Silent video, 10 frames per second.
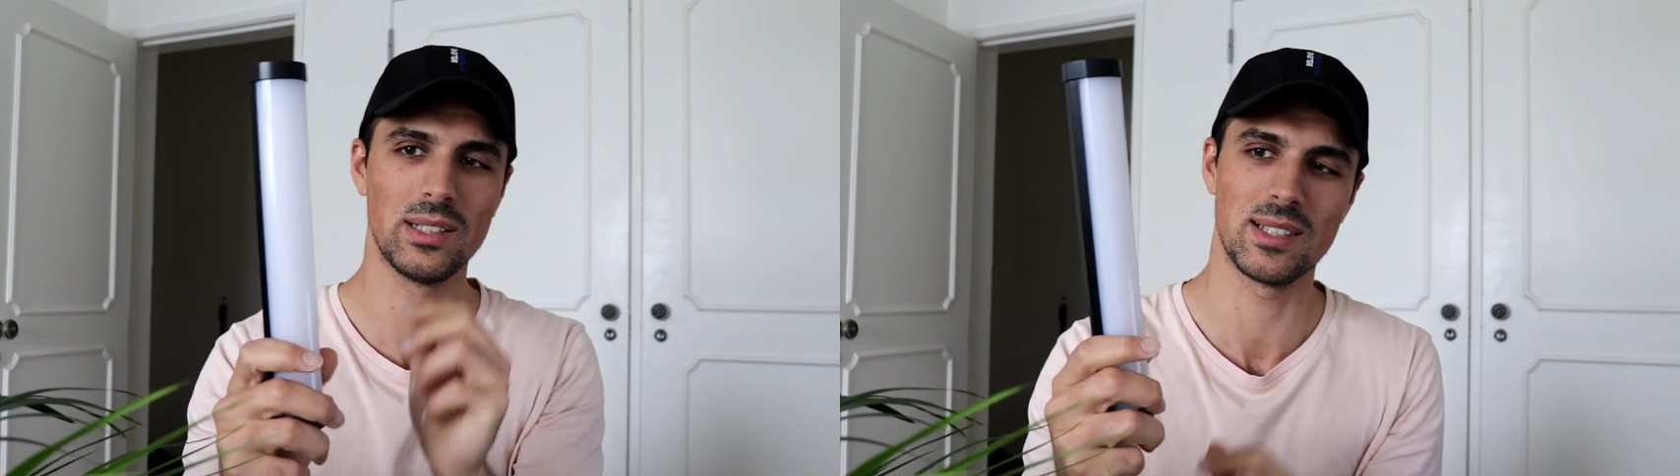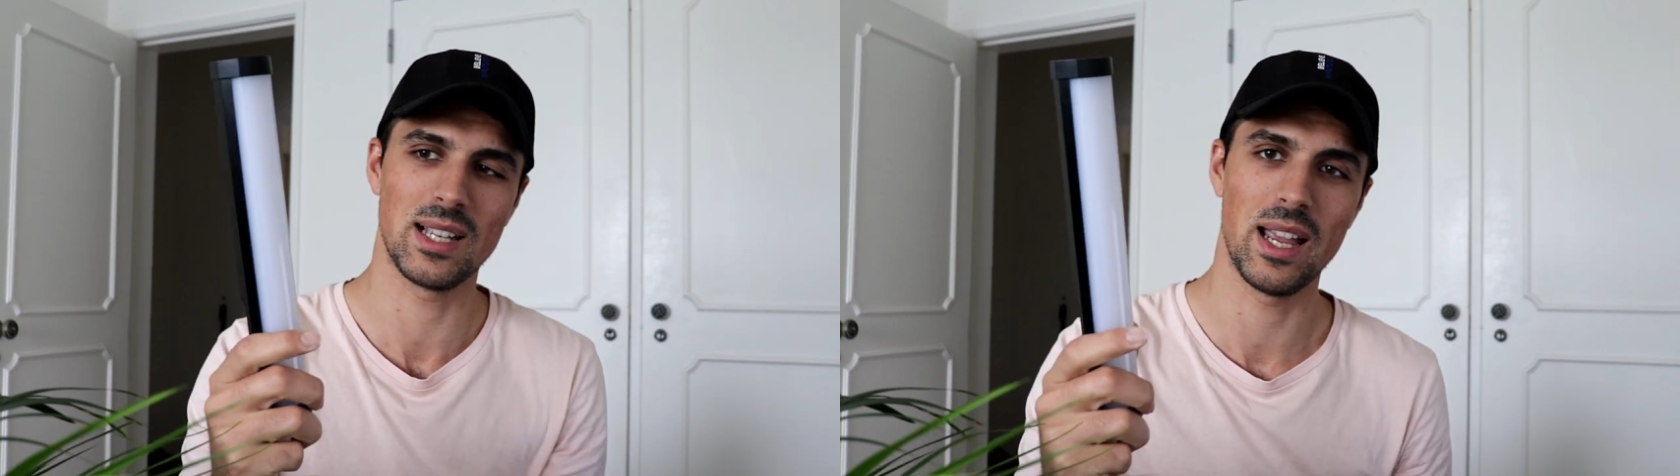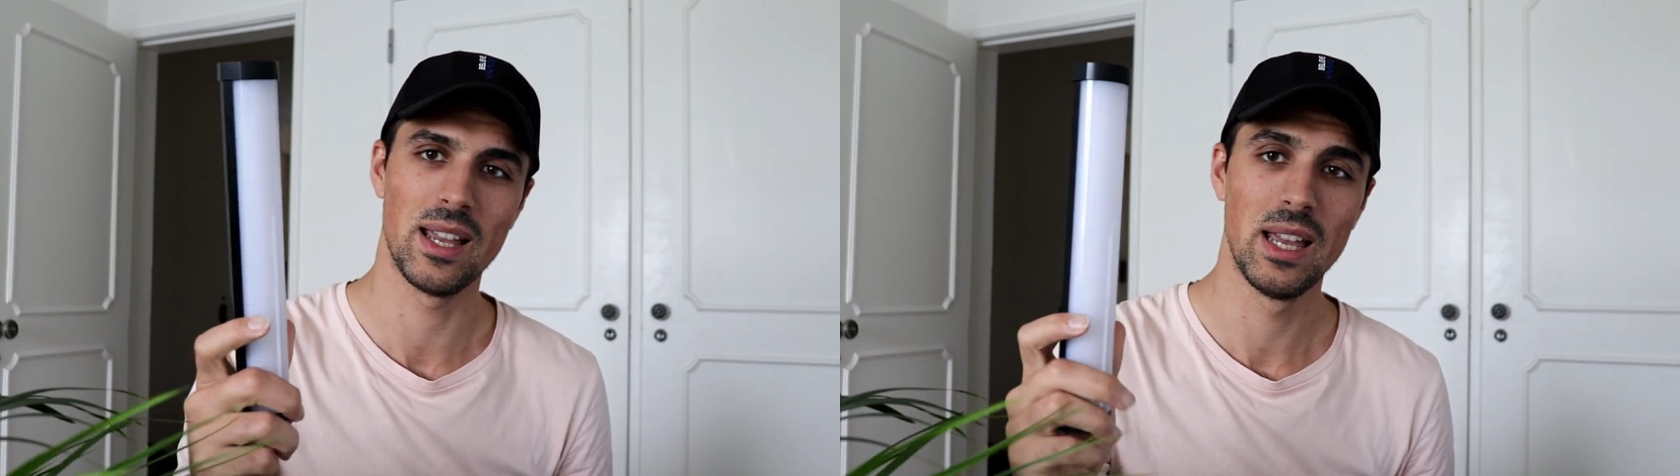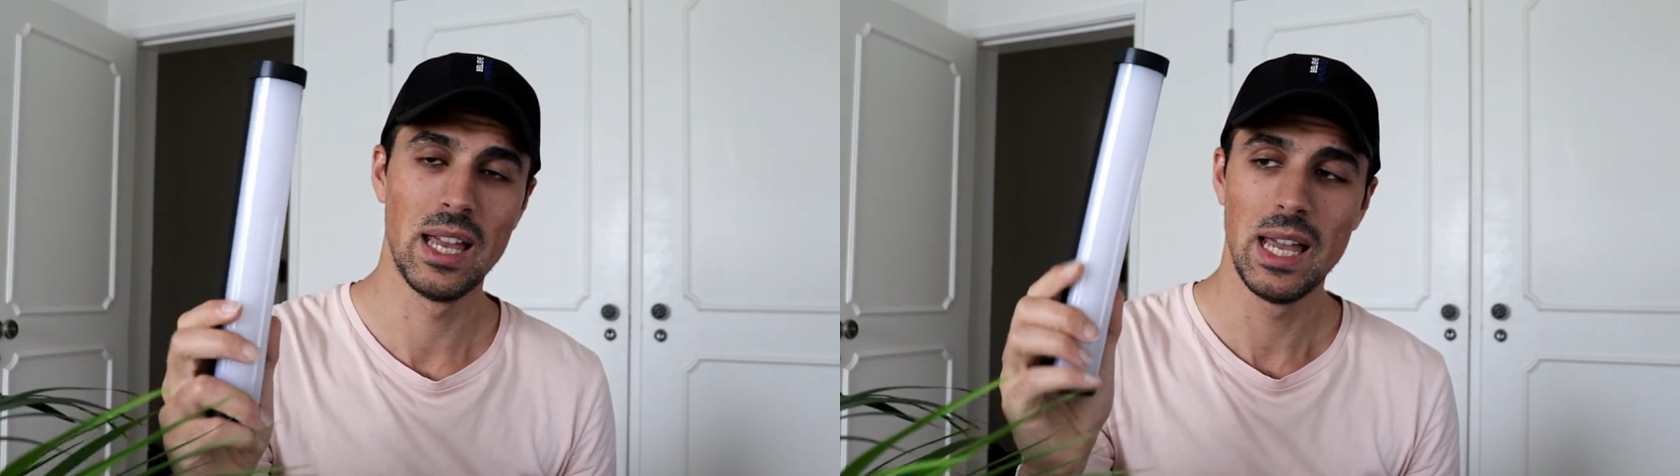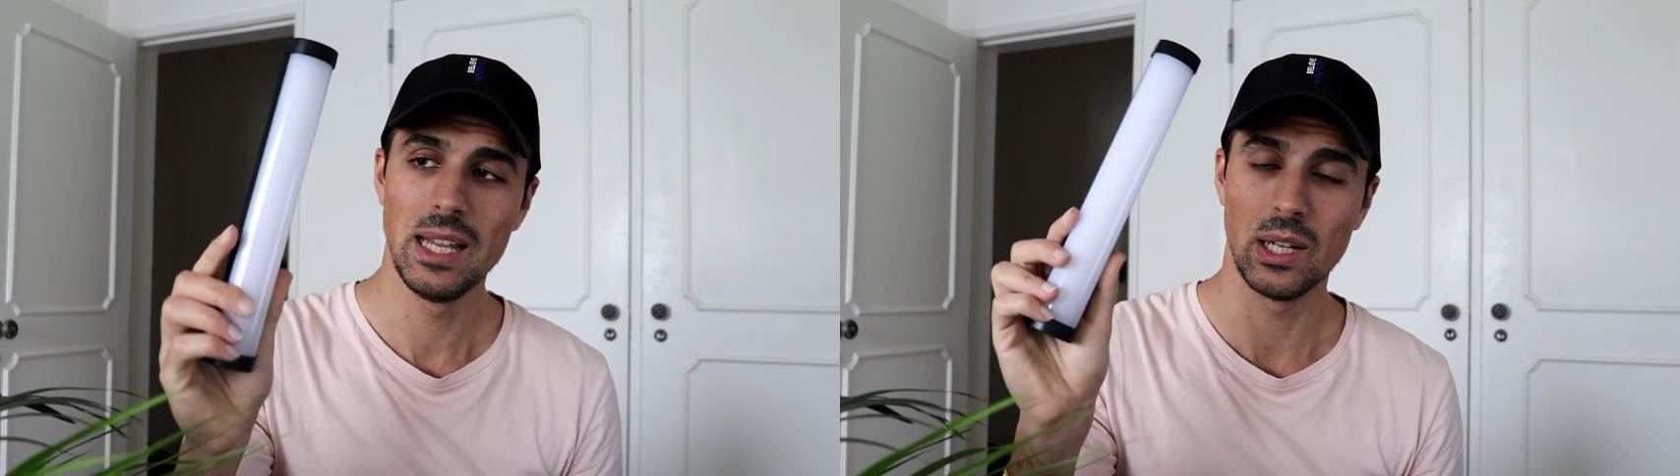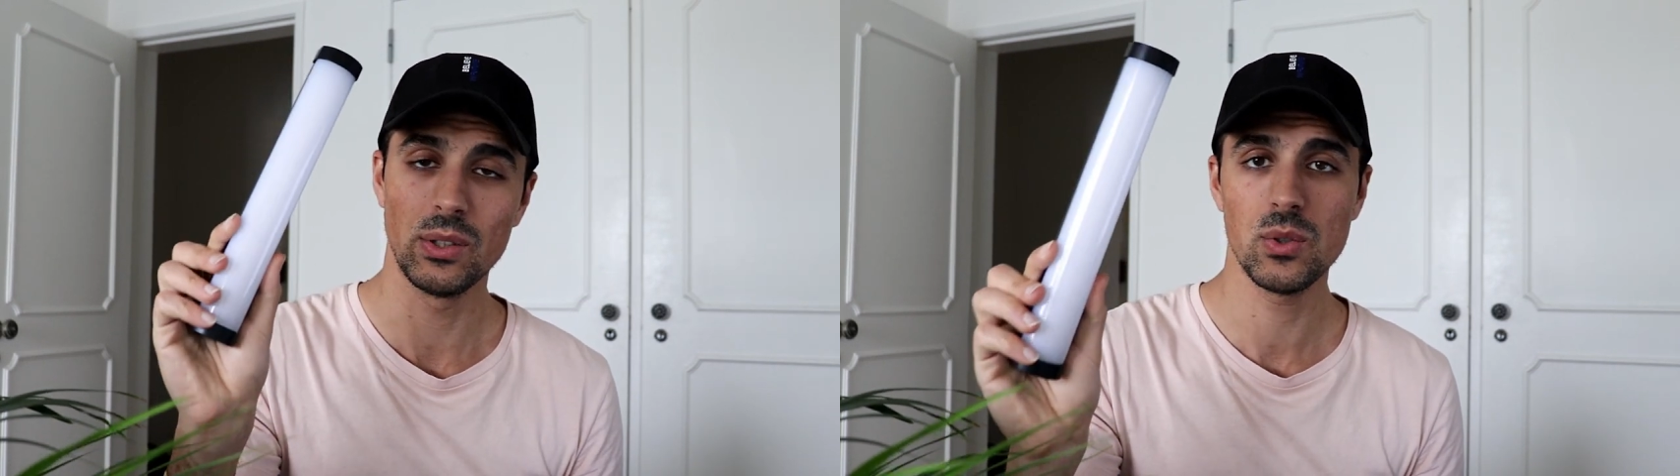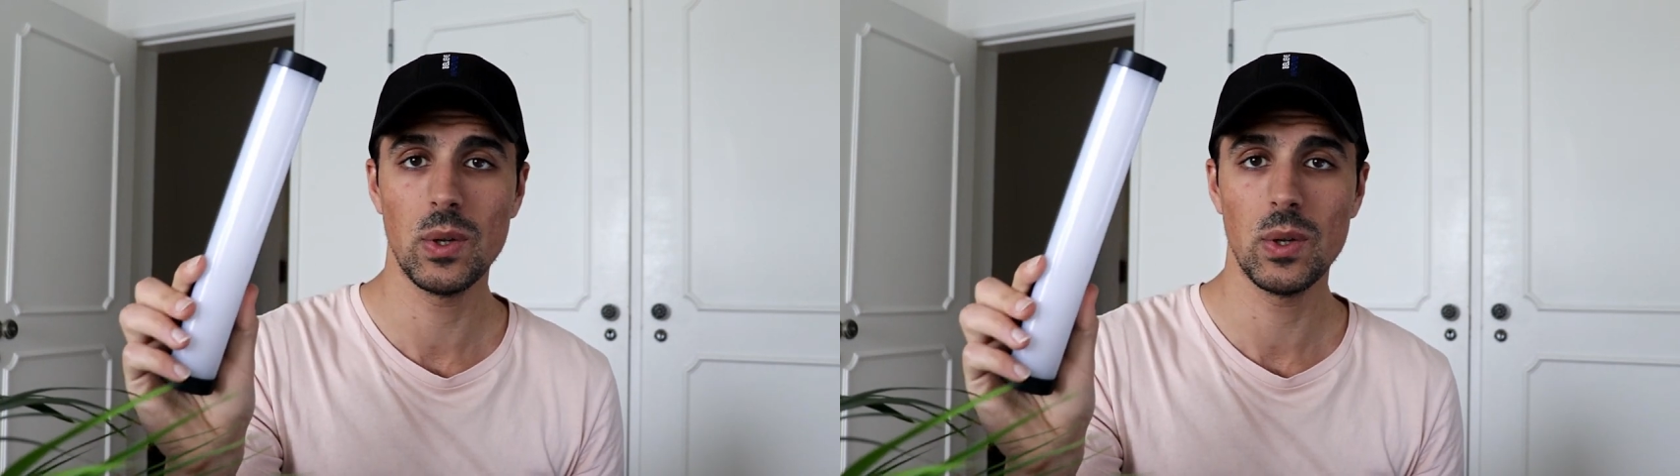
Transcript: this guy. Now, this one